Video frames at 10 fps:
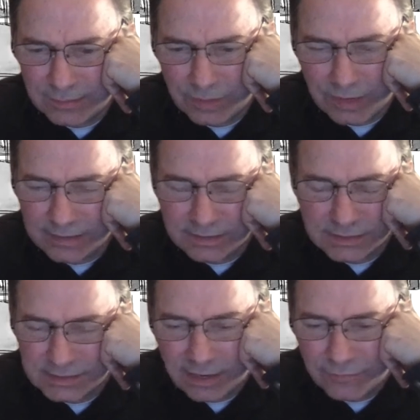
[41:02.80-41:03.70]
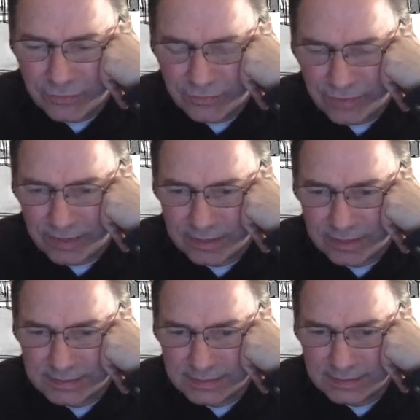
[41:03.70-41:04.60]
I discovered
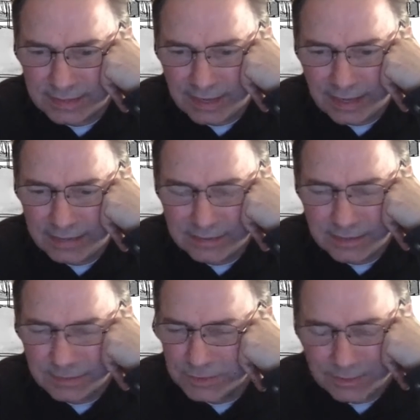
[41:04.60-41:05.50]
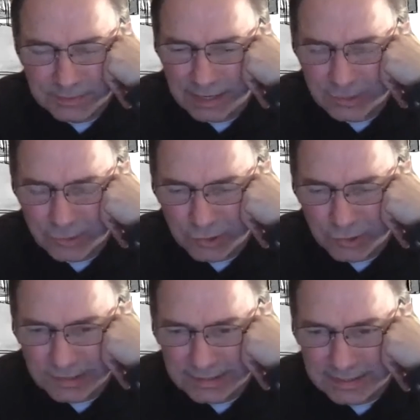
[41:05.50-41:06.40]
things, and sometimes I
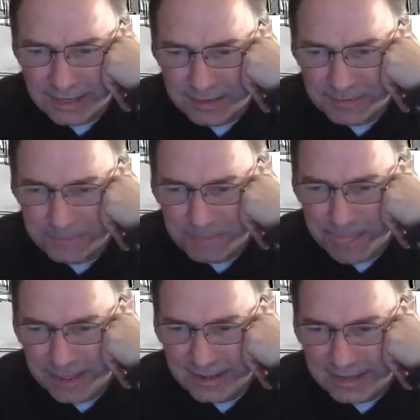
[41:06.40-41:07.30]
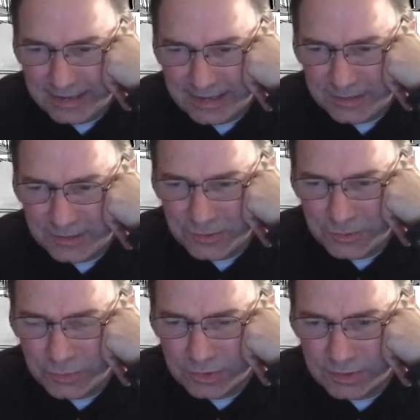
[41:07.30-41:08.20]
couldn't. You
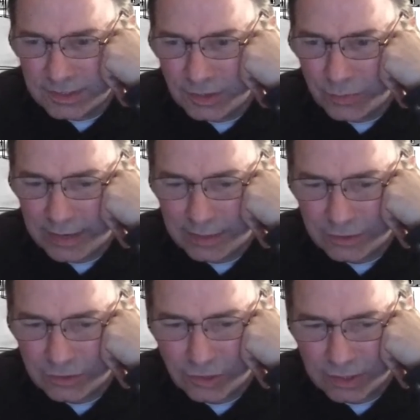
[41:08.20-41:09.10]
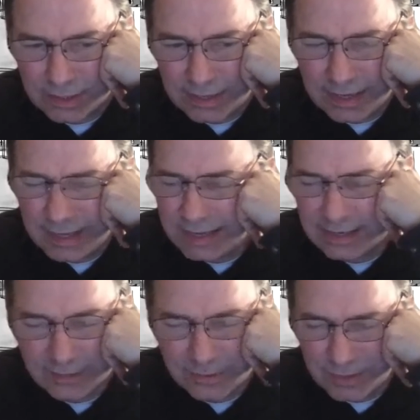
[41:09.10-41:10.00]
wouldn't know where to look, and
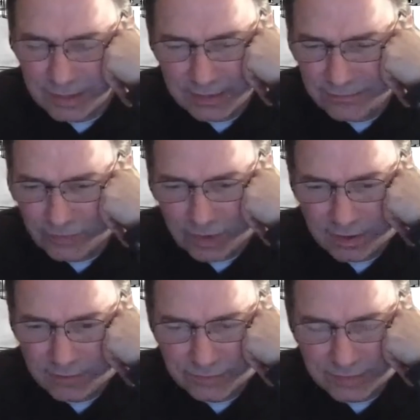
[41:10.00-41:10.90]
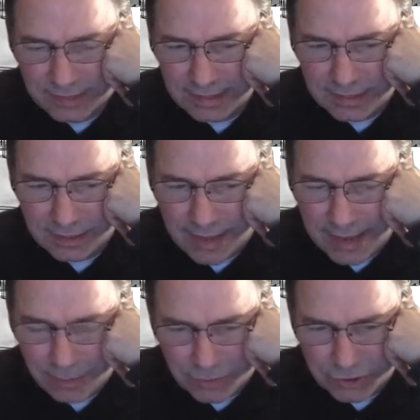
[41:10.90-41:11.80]
it involved
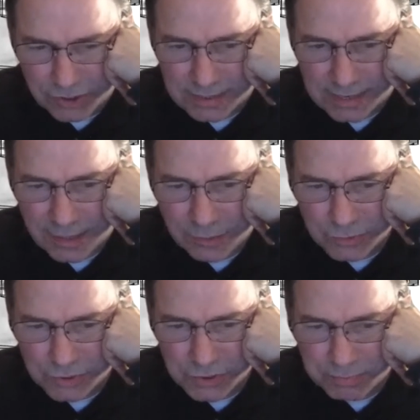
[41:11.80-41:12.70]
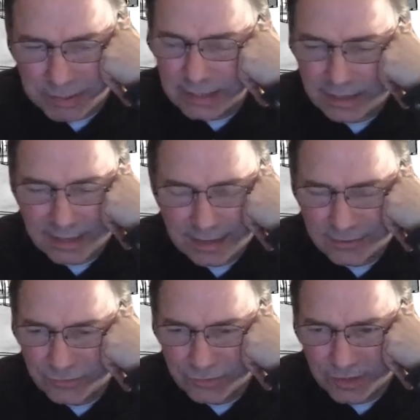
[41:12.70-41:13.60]
languages I don't speak,
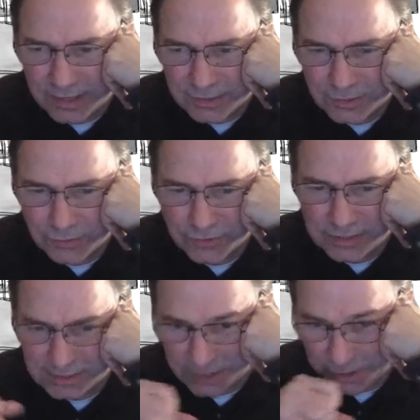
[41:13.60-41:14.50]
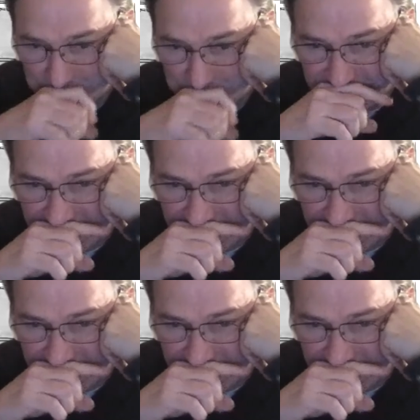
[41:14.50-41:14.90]
and trying to research in